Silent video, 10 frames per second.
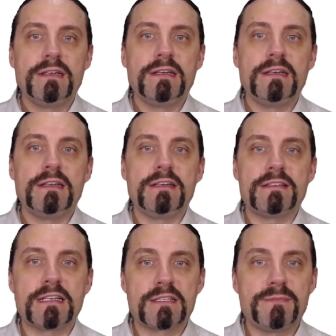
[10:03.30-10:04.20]
it
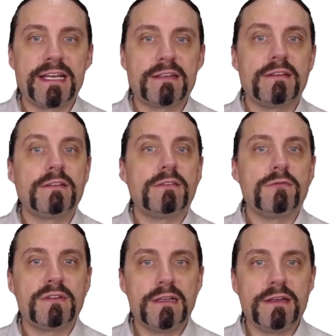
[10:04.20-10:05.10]
is expected
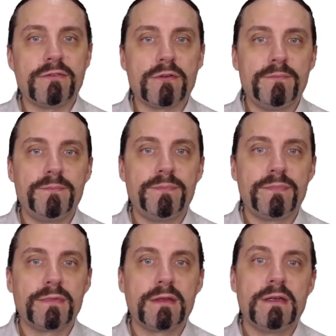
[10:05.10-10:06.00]
to deliver.
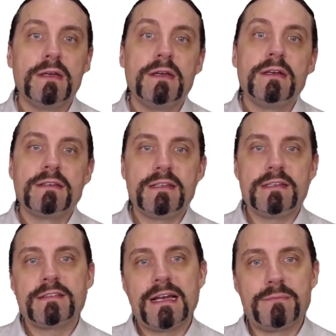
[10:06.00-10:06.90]

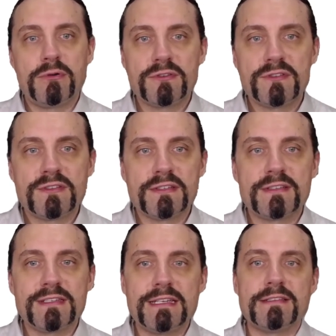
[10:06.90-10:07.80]
This
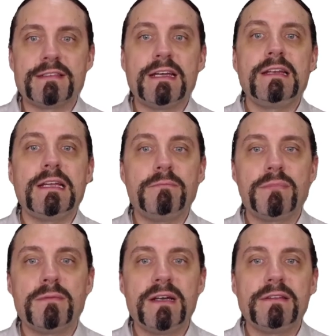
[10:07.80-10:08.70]
hypothesis is then
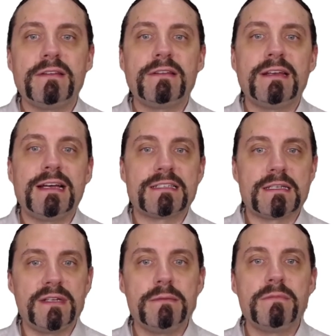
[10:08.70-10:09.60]
implemented as
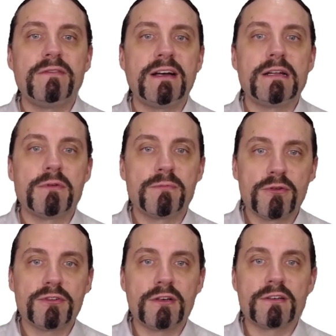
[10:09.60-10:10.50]
a minimal viable
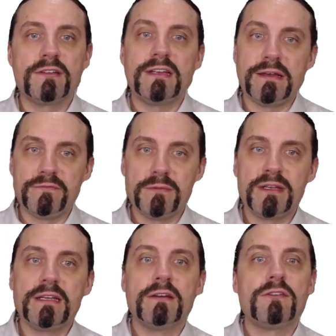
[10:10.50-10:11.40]
product,
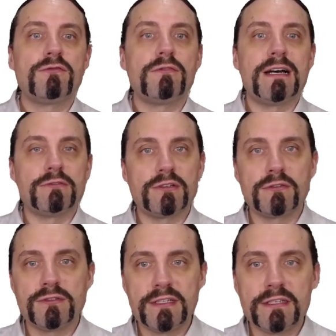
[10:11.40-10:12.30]
MVP, throughout the
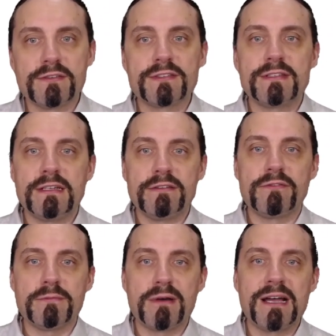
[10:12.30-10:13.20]
continuous
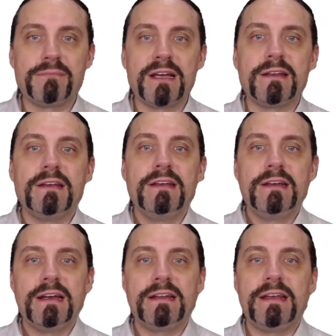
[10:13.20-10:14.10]
delivery pipeline
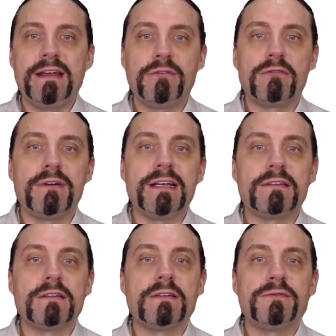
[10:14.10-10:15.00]
and
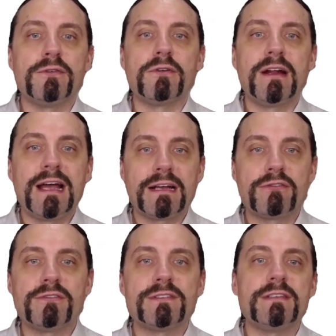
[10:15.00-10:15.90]
evaluated for
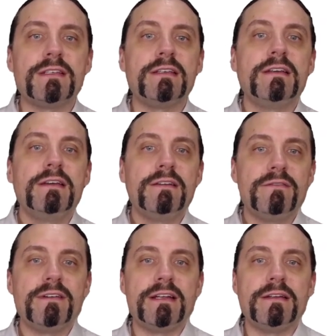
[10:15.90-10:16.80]
accuracy
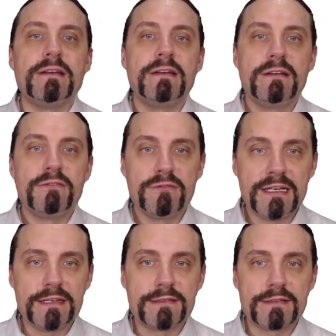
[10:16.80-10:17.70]
when
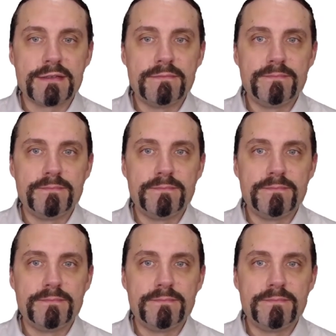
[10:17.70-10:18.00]
released.